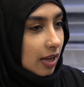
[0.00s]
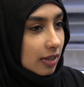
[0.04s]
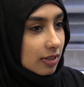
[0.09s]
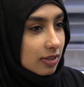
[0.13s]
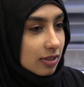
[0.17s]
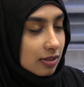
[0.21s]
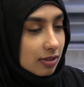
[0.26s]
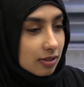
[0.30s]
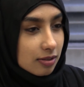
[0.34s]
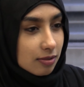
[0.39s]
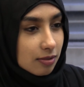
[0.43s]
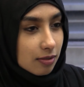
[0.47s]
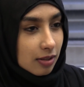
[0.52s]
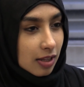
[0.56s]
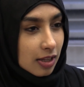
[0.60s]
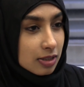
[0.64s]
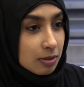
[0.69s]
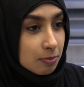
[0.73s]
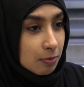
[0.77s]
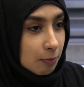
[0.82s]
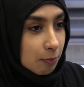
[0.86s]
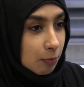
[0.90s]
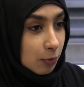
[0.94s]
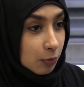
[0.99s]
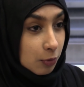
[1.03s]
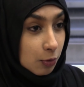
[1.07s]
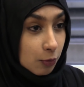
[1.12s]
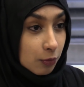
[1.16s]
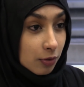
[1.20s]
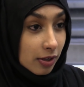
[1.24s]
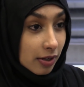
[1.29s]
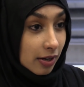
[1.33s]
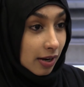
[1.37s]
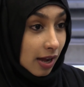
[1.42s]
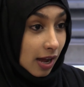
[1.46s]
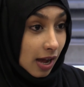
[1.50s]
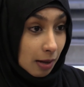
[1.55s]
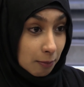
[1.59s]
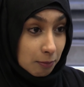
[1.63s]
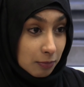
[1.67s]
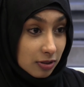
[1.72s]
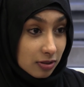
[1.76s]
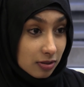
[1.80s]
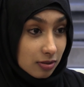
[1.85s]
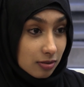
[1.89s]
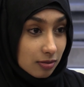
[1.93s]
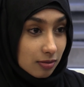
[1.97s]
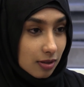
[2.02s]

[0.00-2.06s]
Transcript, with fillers: it lets people know that it happens.